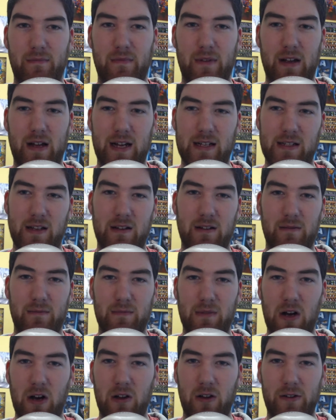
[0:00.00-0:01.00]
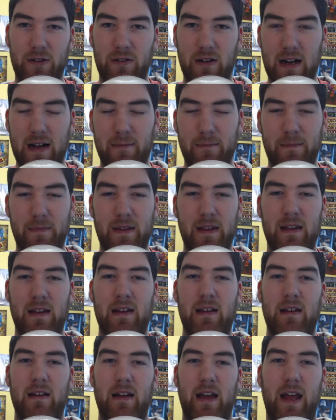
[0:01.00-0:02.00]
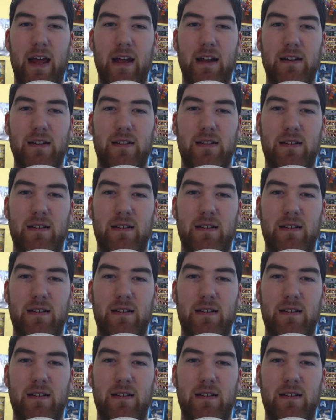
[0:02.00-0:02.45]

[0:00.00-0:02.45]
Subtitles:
as a hologram. And